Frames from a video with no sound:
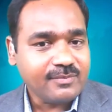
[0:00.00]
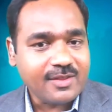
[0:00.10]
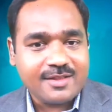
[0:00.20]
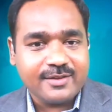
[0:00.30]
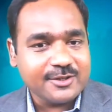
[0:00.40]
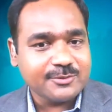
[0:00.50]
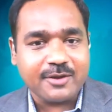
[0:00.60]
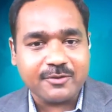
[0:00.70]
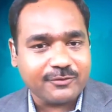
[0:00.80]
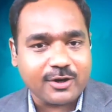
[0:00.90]
That is what
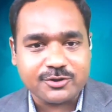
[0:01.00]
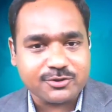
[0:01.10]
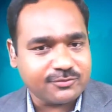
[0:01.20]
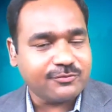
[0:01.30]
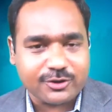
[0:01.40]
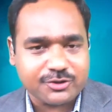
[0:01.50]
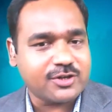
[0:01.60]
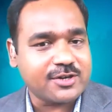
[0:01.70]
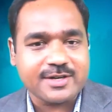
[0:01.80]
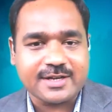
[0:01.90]
our Fortune
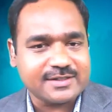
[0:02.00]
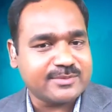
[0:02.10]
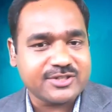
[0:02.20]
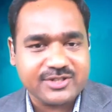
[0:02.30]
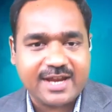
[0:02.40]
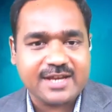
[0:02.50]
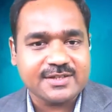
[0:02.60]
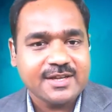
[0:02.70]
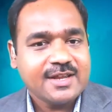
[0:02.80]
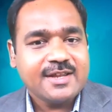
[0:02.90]
100 customer
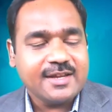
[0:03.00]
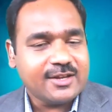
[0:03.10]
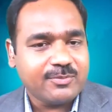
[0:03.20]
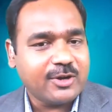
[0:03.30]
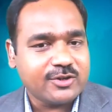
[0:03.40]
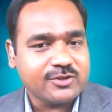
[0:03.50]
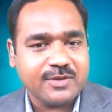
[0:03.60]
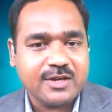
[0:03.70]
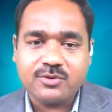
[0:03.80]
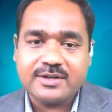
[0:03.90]
says, you know, because
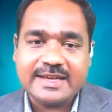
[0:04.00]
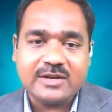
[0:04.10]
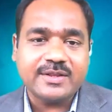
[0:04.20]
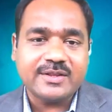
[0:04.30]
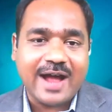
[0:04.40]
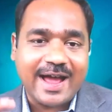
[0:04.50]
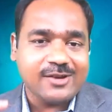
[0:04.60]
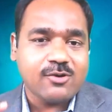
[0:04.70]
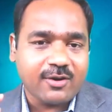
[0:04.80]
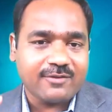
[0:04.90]
we deal with the high
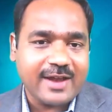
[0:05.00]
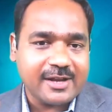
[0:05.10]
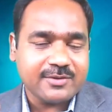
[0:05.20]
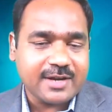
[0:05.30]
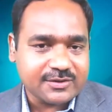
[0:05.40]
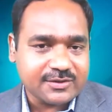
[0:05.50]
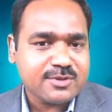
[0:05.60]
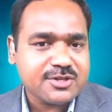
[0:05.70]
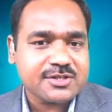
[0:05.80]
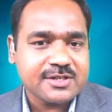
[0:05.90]
dollar value
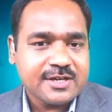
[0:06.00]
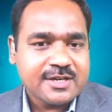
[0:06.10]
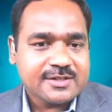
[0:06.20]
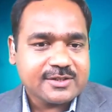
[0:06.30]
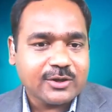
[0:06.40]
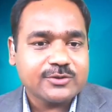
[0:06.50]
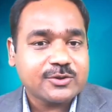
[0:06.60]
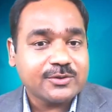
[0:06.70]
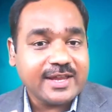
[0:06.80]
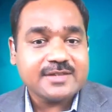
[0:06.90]
customers. So
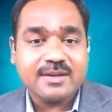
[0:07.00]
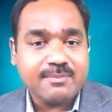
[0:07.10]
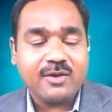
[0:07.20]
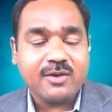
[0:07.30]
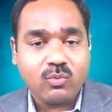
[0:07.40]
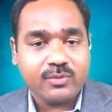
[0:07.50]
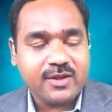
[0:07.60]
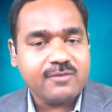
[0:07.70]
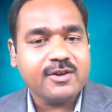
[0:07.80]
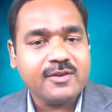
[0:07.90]
they say, man,
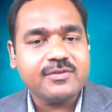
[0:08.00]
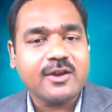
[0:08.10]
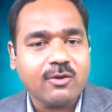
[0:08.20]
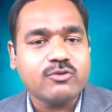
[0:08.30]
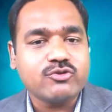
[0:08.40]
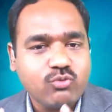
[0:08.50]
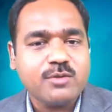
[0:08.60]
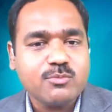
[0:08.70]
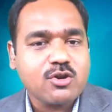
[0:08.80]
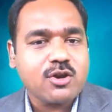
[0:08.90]
even if they close
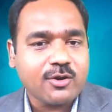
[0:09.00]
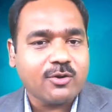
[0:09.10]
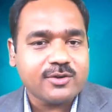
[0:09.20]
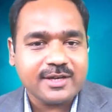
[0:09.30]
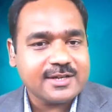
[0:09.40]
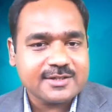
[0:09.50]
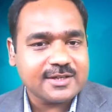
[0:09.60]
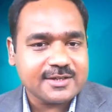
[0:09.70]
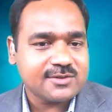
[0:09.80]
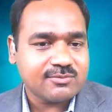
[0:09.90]
one more account,
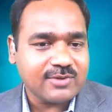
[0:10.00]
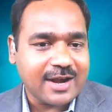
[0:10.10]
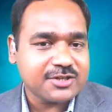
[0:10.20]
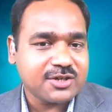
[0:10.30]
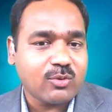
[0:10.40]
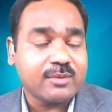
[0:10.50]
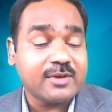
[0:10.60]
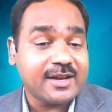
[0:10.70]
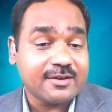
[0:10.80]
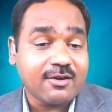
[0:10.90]
it's additional $1
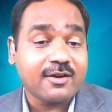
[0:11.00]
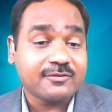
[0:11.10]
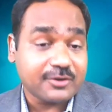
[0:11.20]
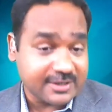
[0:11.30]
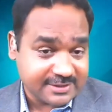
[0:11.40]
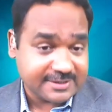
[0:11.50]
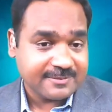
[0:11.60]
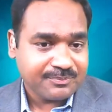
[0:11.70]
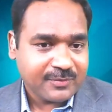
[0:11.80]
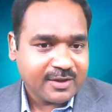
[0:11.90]
million for us.
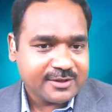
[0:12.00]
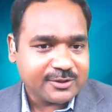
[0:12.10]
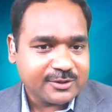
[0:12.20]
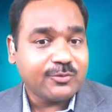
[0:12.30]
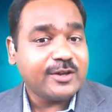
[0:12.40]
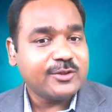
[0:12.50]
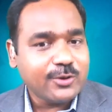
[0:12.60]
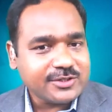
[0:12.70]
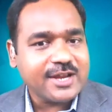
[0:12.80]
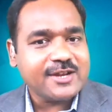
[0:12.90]
So when
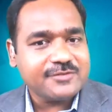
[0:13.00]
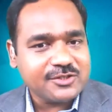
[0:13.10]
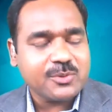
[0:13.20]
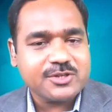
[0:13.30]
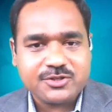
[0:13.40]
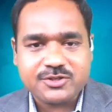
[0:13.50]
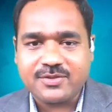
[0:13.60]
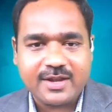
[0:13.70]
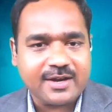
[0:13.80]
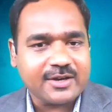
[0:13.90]
those kind of situations are
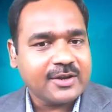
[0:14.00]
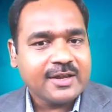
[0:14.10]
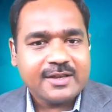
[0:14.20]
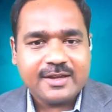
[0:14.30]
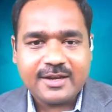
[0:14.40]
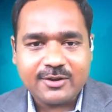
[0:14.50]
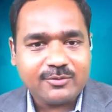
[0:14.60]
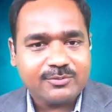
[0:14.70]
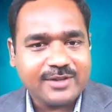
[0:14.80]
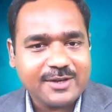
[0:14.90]
there, you
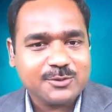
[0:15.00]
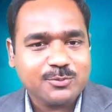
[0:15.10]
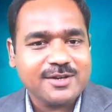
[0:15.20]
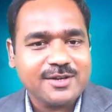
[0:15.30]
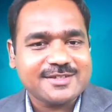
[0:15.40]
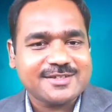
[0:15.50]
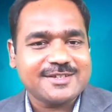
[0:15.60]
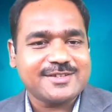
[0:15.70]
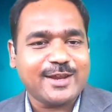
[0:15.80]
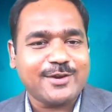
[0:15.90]
know, that is what is
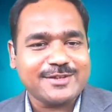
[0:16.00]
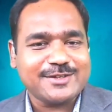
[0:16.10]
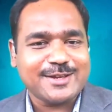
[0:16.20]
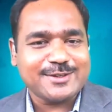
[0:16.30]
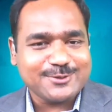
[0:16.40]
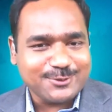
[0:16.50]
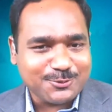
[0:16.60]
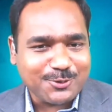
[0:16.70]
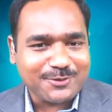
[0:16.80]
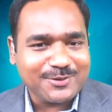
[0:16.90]
encouraging us to do
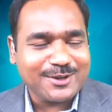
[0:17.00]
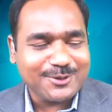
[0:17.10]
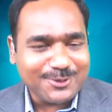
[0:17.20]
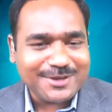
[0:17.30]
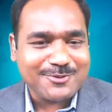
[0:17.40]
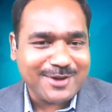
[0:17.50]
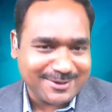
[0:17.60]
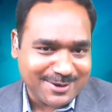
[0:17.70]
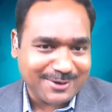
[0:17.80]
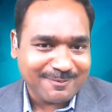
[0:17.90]
what we are doing right
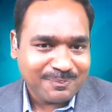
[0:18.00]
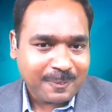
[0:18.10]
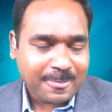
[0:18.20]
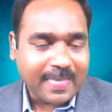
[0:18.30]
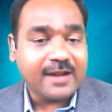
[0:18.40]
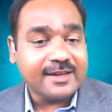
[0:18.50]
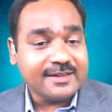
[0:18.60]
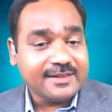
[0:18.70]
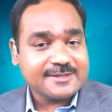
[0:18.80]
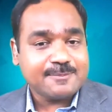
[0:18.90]
now. And
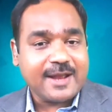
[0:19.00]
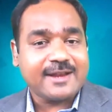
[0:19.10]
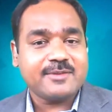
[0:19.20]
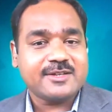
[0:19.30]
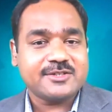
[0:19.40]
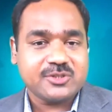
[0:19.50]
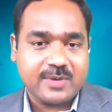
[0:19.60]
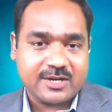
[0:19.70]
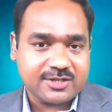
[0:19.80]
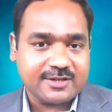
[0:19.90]
in this pandemic
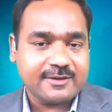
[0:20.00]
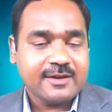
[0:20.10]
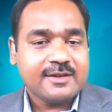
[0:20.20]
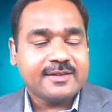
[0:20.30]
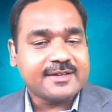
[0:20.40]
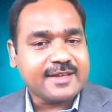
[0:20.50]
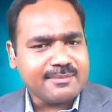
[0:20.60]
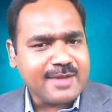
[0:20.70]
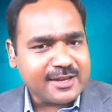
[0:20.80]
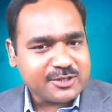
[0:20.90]
situation, the
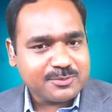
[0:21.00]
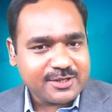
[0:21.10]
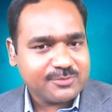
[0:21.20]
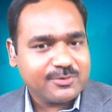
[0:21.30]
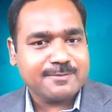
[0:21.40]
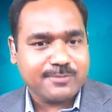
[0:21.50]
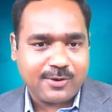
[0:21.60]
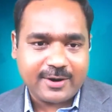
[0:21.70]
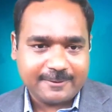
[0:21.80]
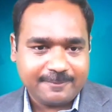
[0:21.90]
time management is very
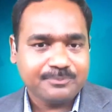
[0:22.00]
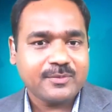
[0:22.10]
important.